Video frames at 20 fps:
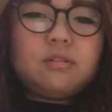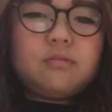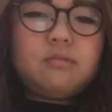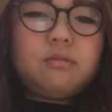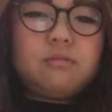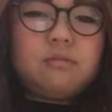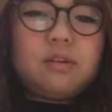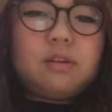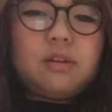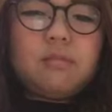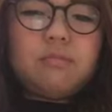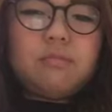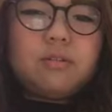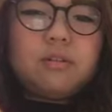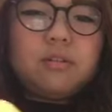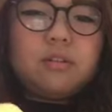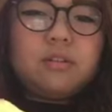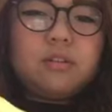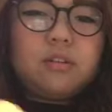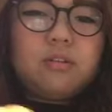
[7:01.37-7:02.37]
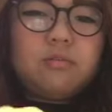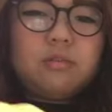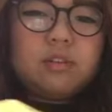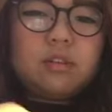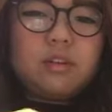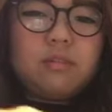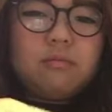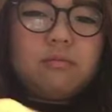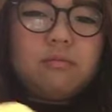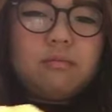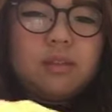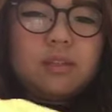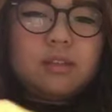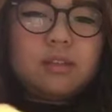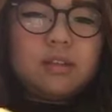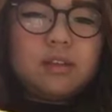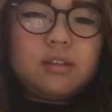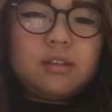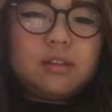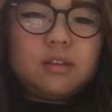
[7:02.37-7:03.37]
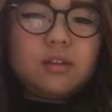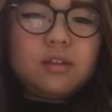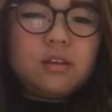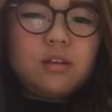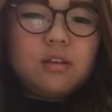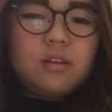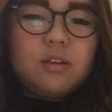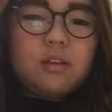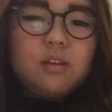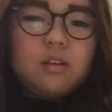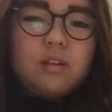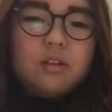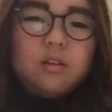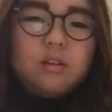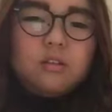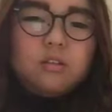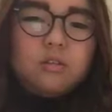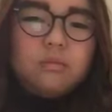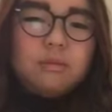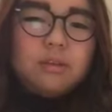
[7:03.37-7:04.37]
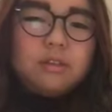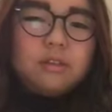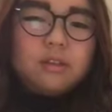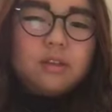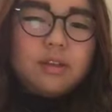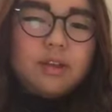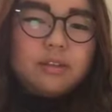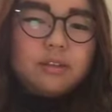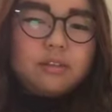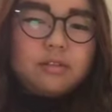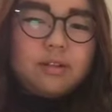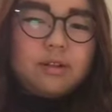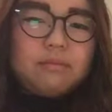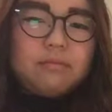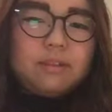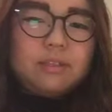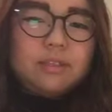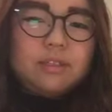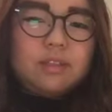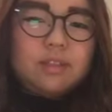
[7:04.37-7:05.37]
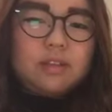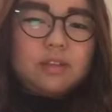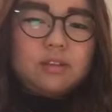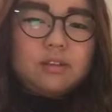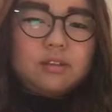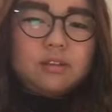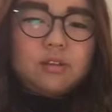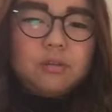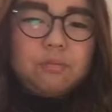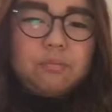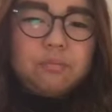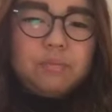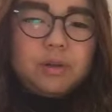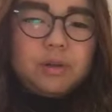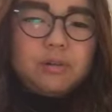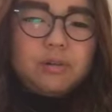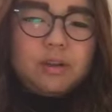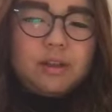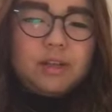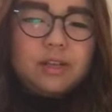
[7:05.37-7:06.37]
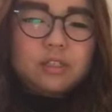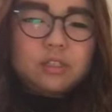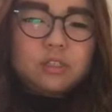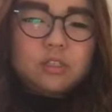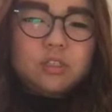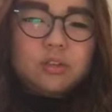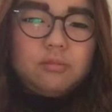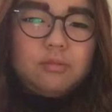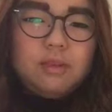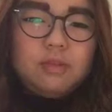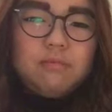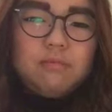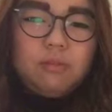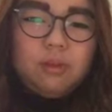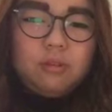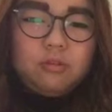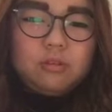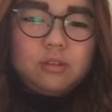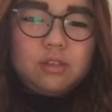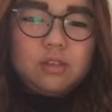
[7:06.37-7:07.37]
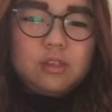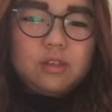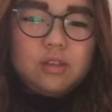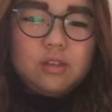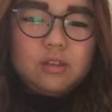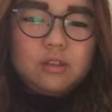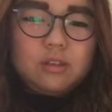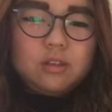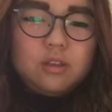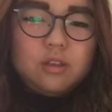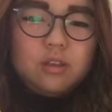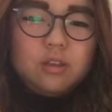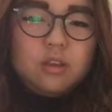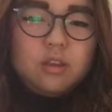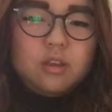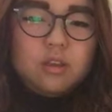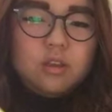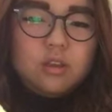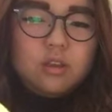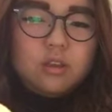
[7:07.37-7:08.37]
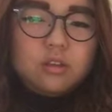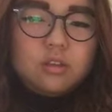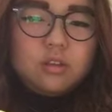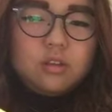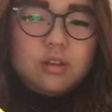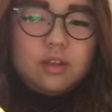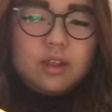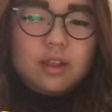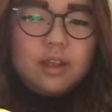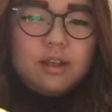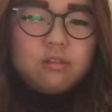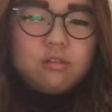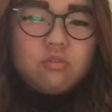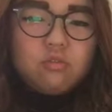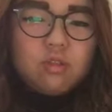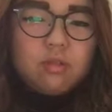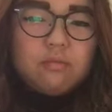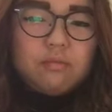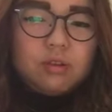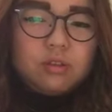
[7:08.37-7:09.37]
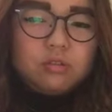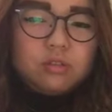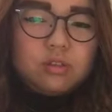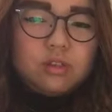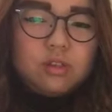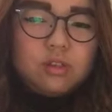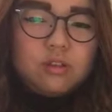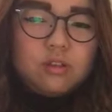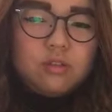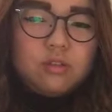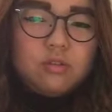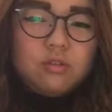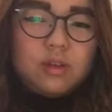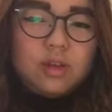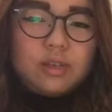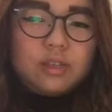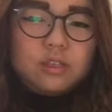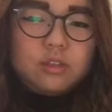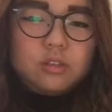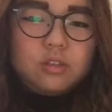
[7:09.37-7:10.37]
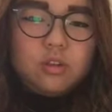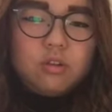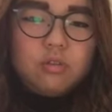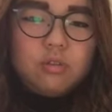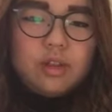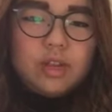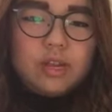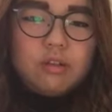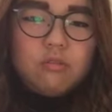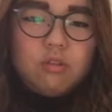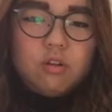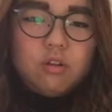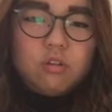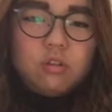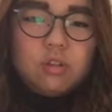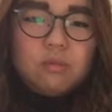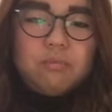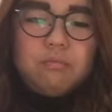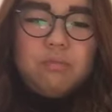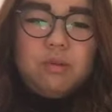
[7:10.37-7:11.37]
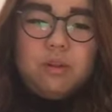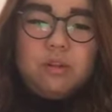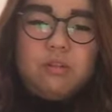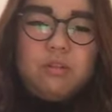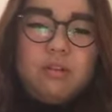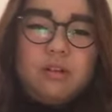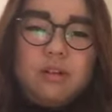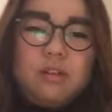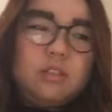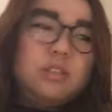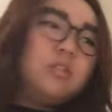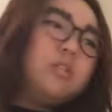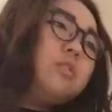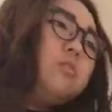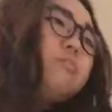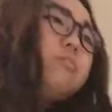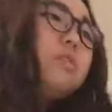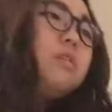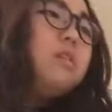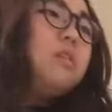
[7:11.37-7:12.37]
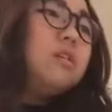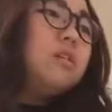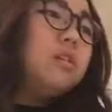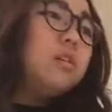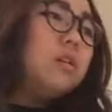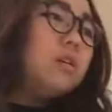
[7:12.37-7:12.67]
gonna be up. So it's gonna mix it. So basically after mixing it, so butter has to be melting it. So like after the melting it, you guys, so now all the butter has to be